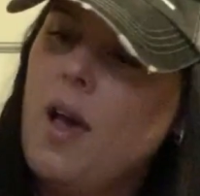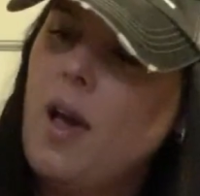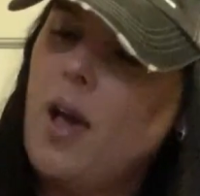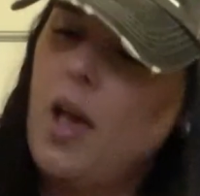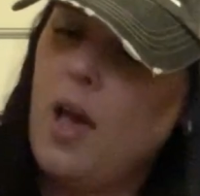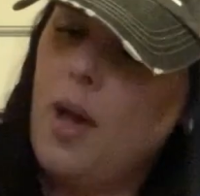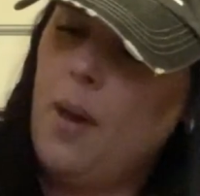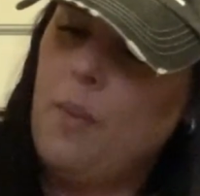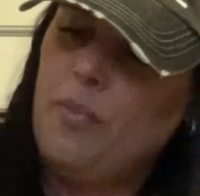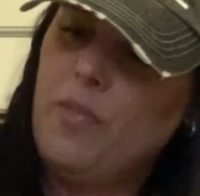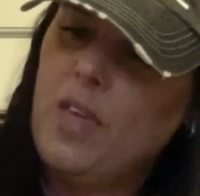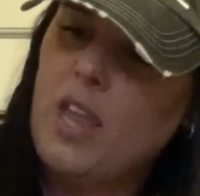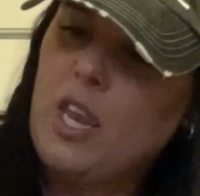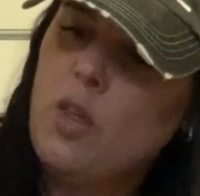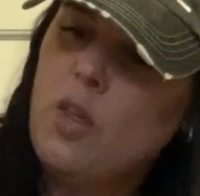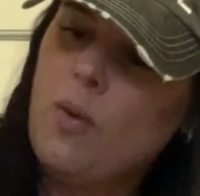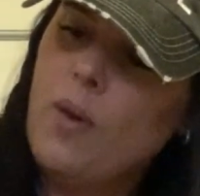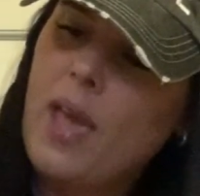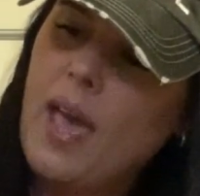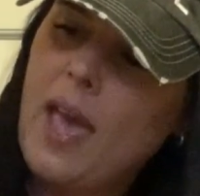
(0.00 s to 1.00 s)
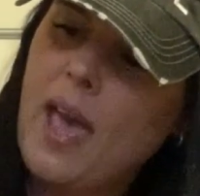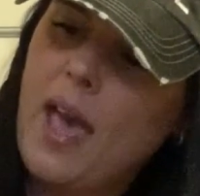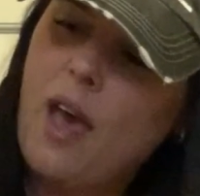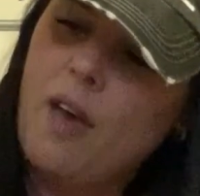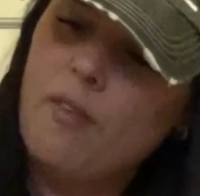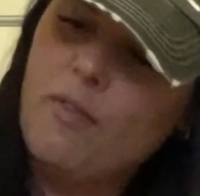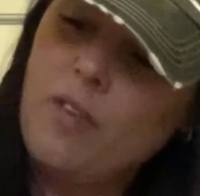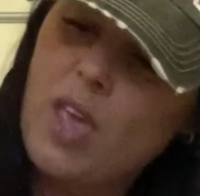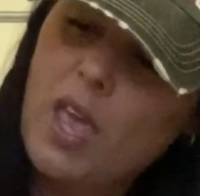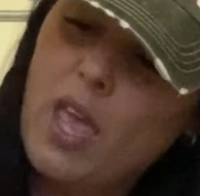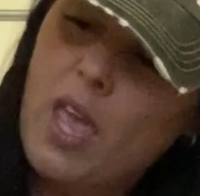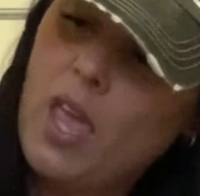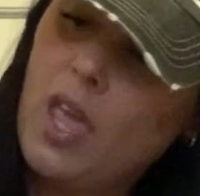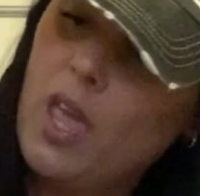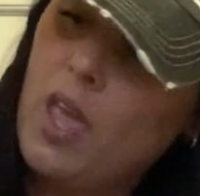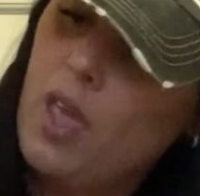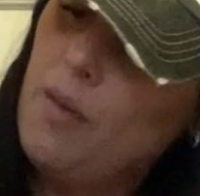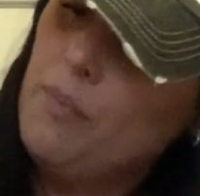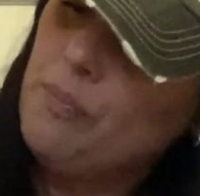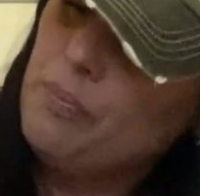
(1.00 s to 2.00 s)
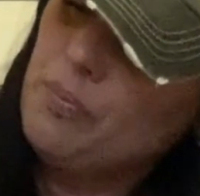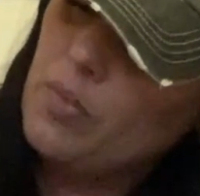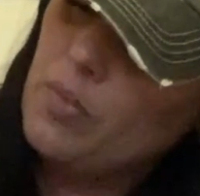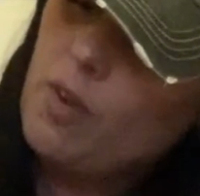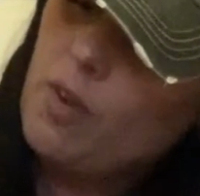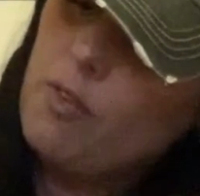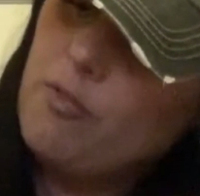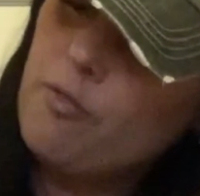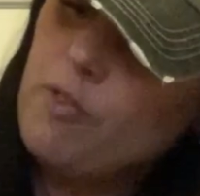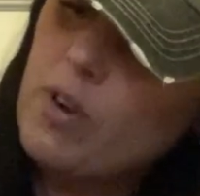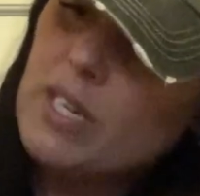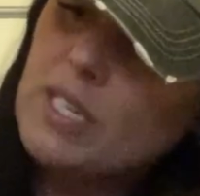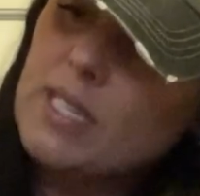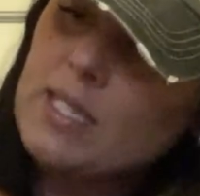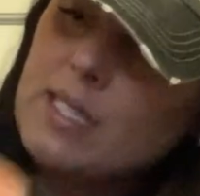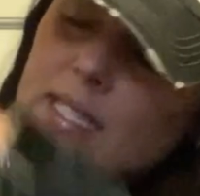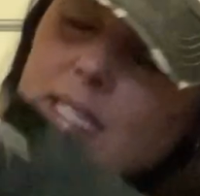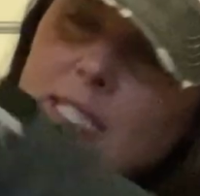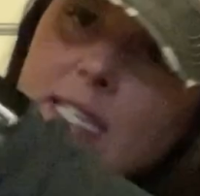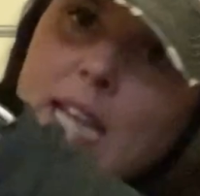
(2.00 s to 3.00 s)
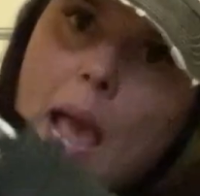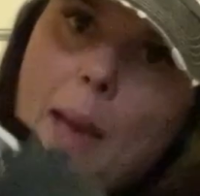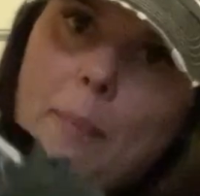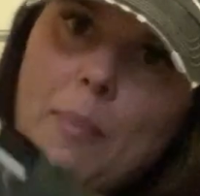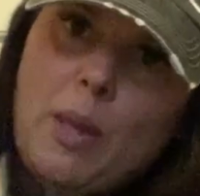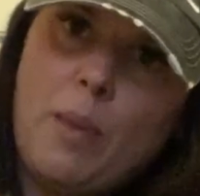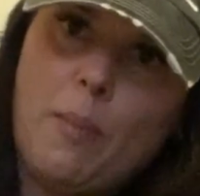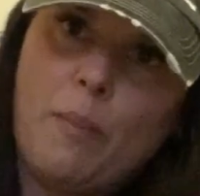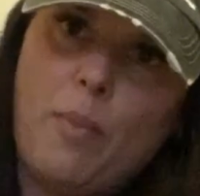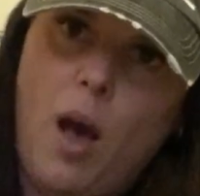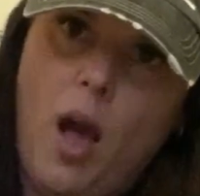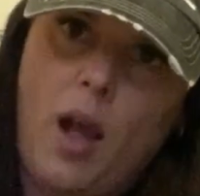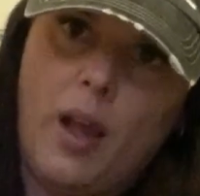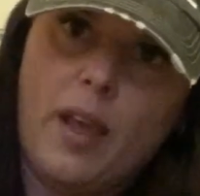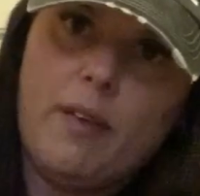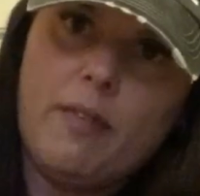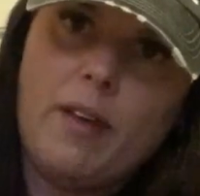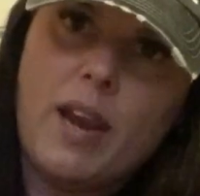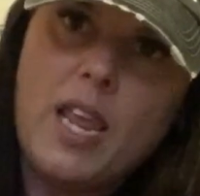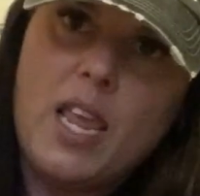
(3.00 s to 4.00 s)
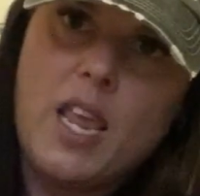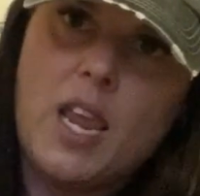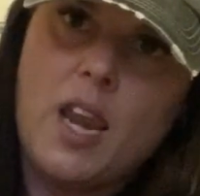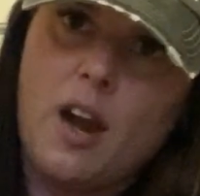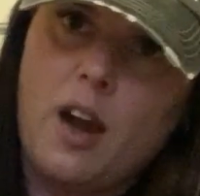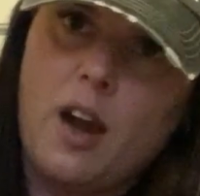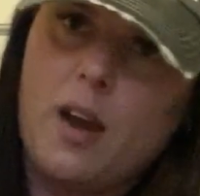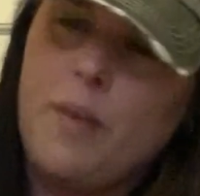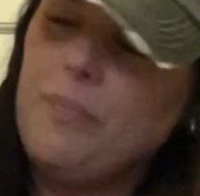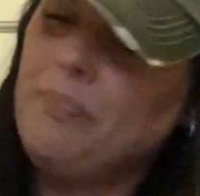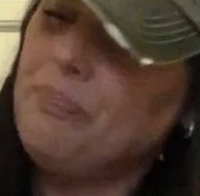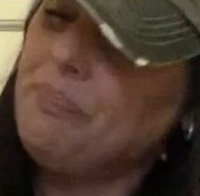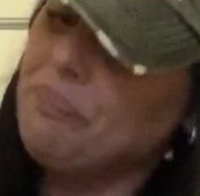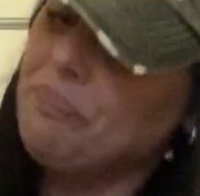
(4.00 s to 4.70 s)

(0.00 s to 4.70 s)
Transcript: Then you have a front snapping pocket right here.